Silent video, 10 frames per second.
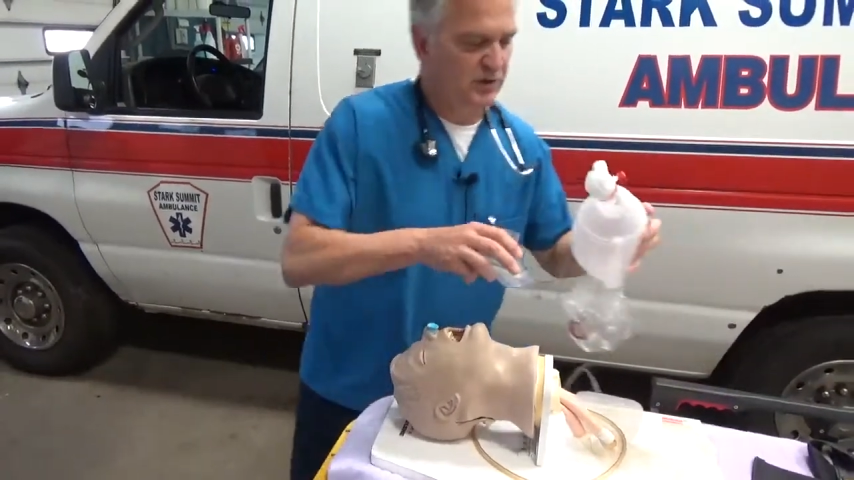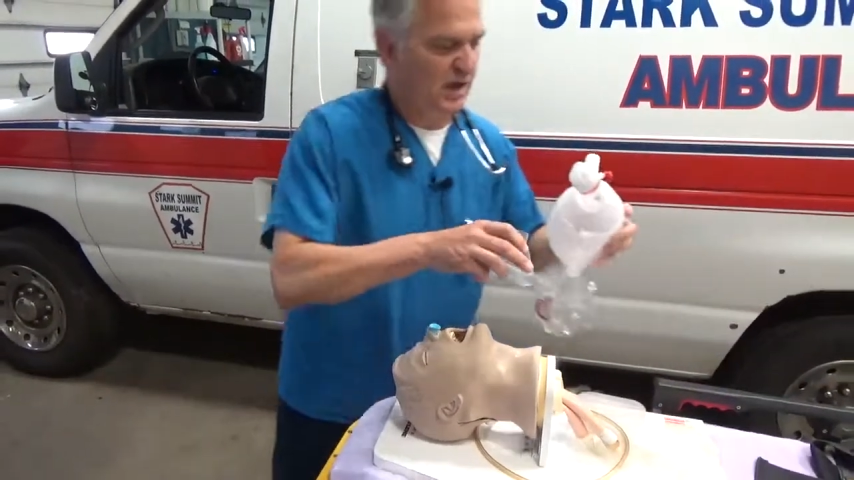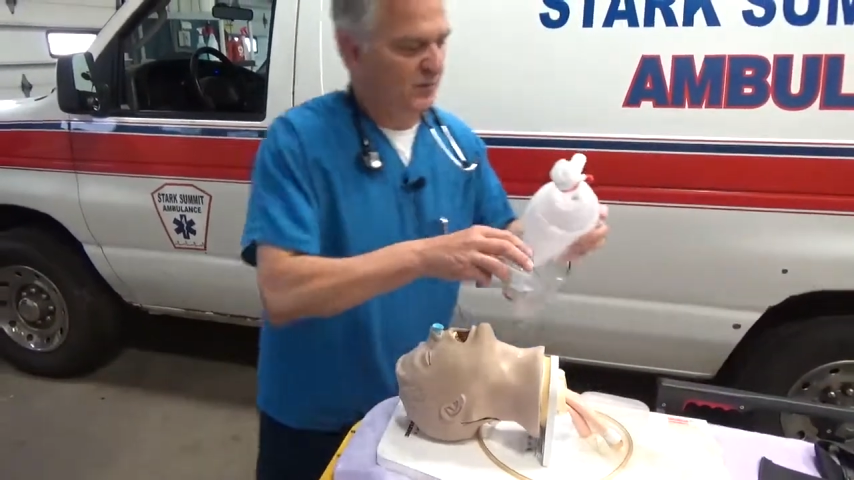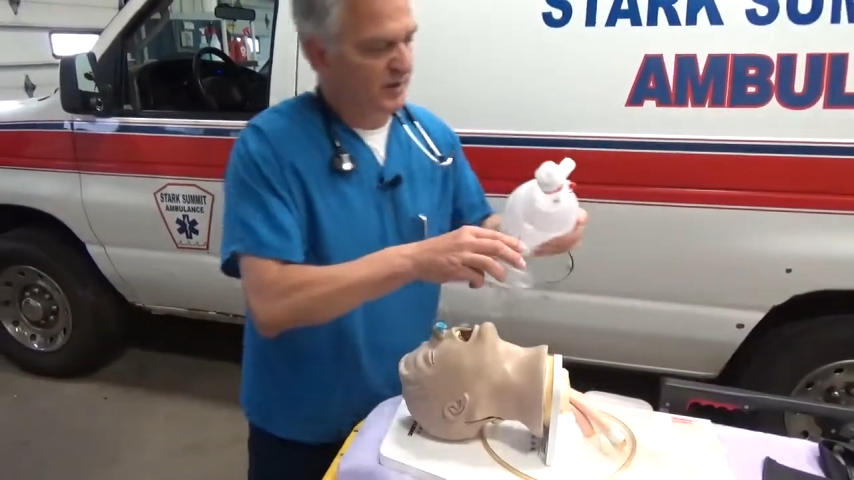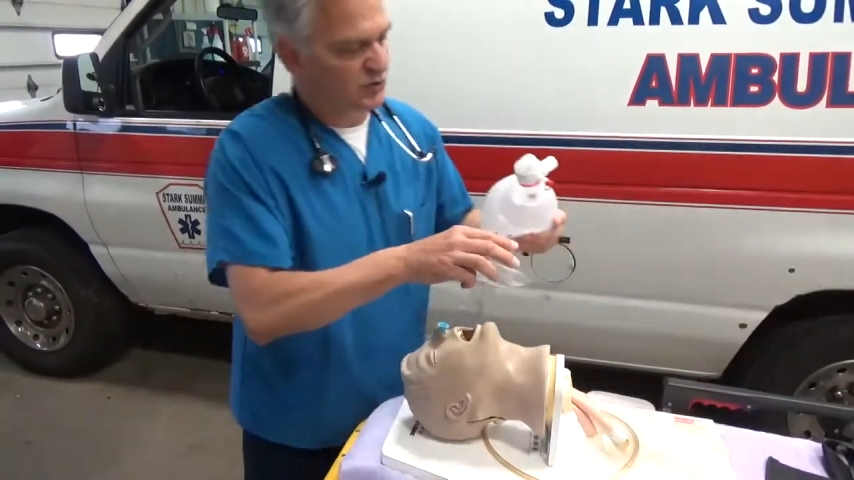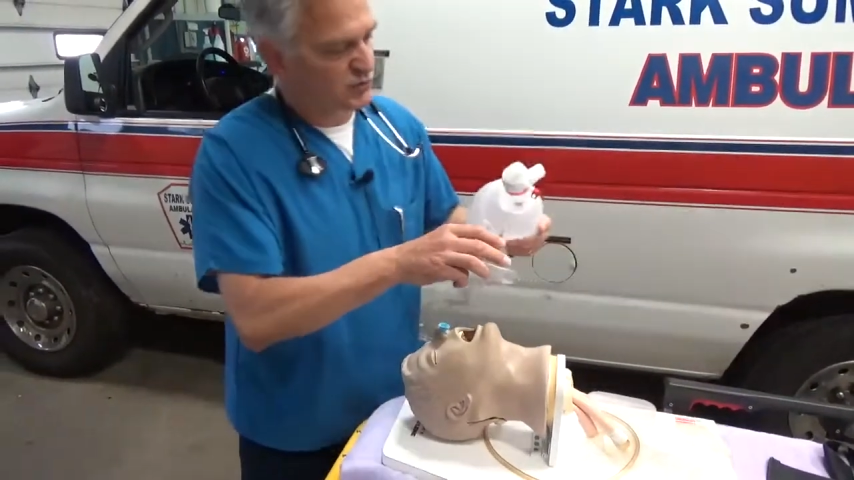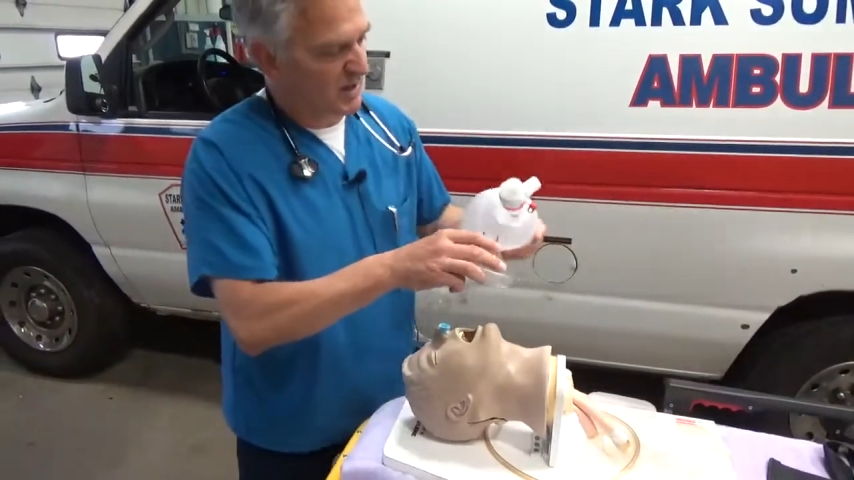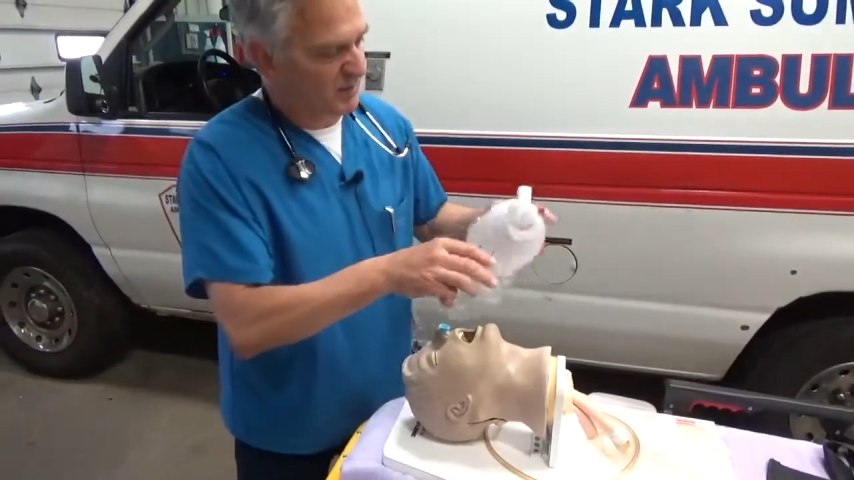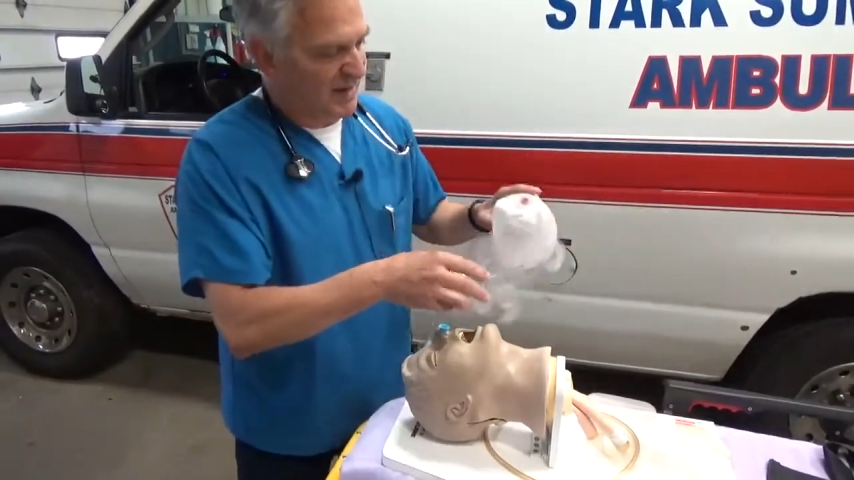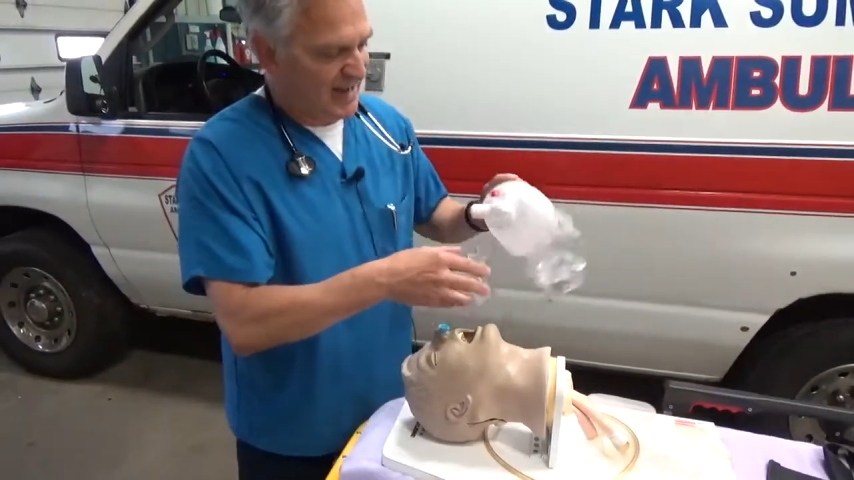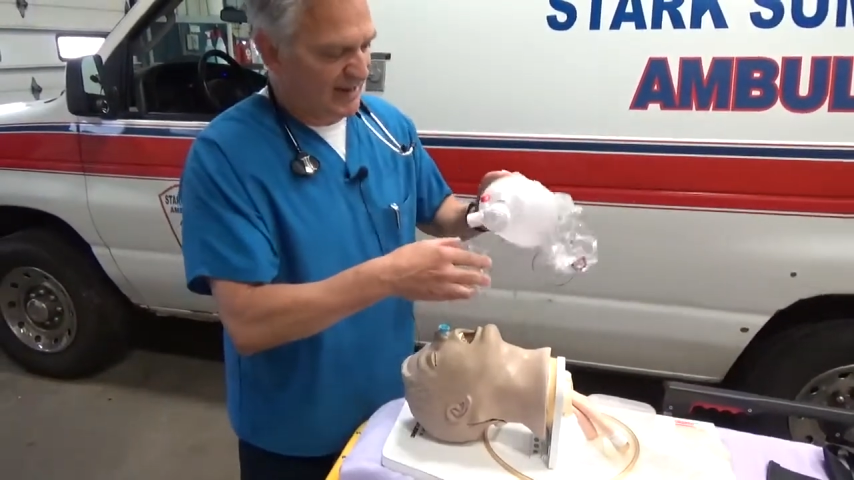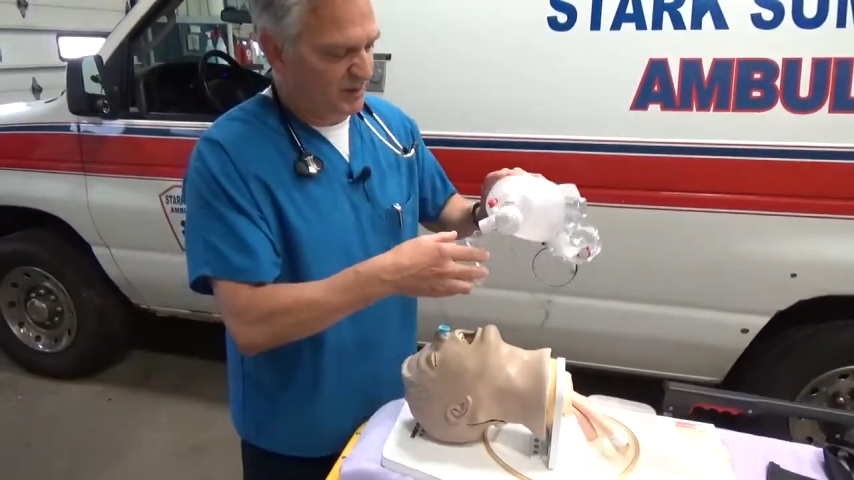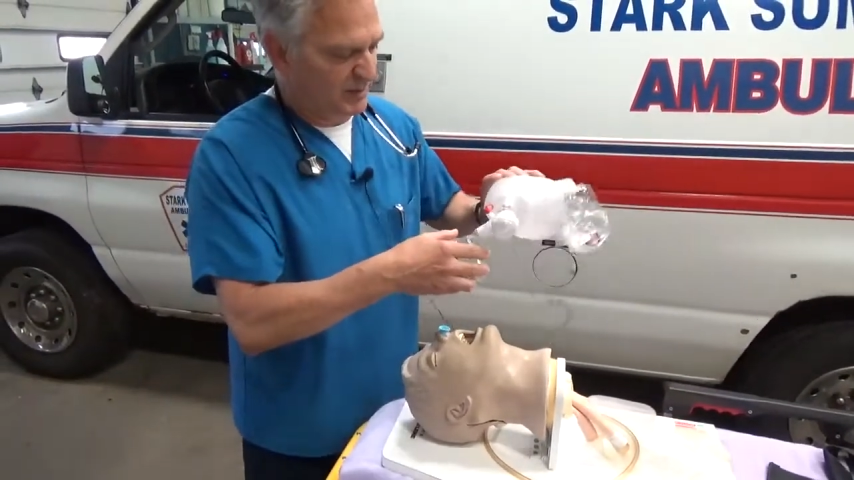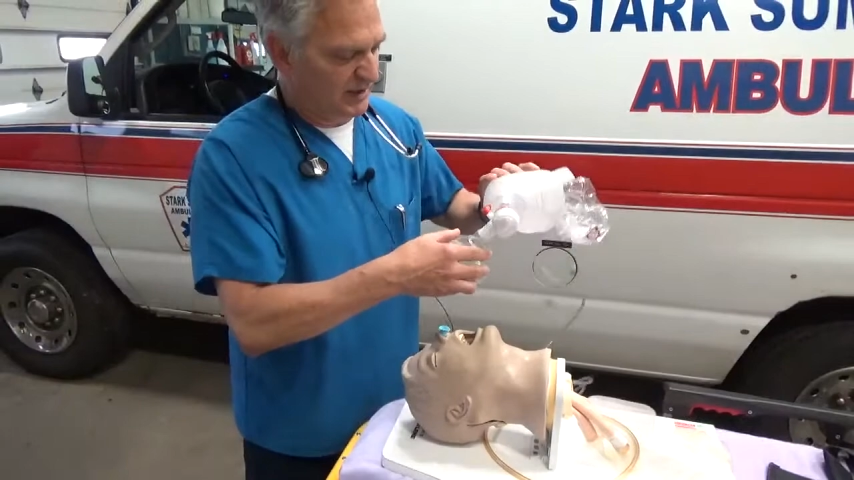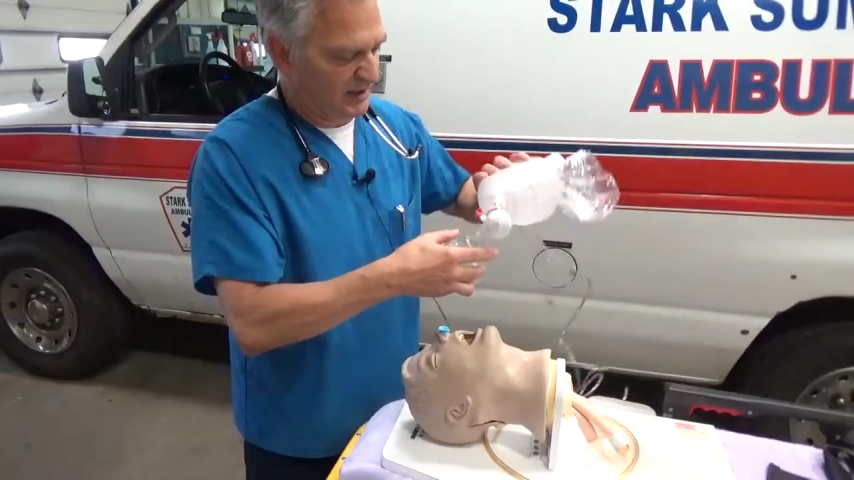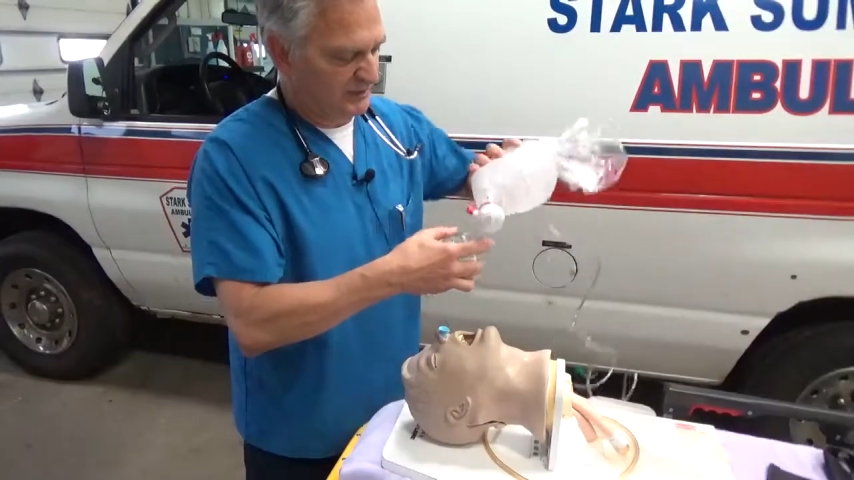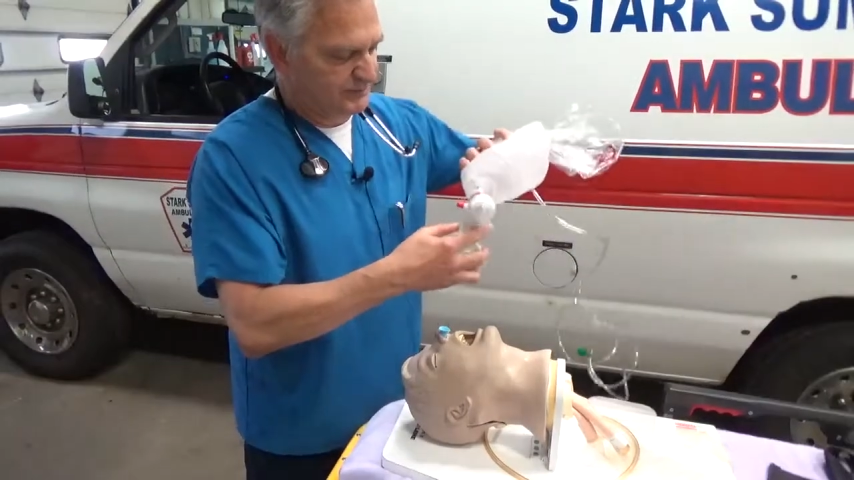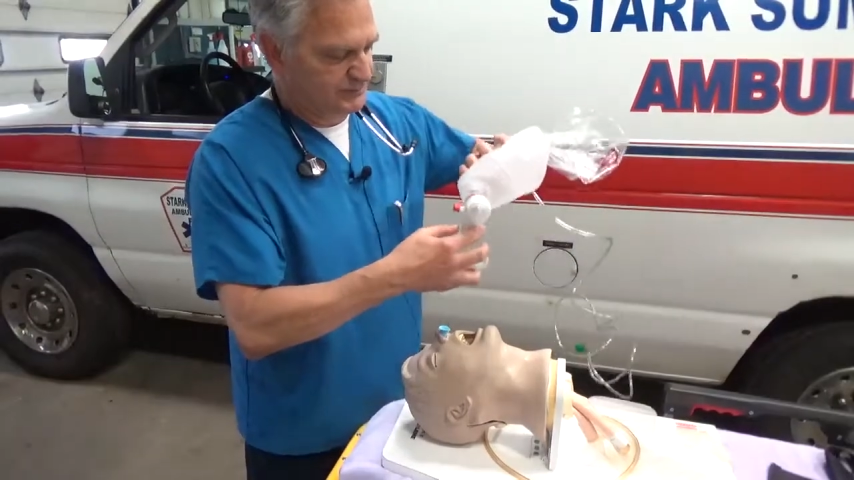Now we can try bagging them again.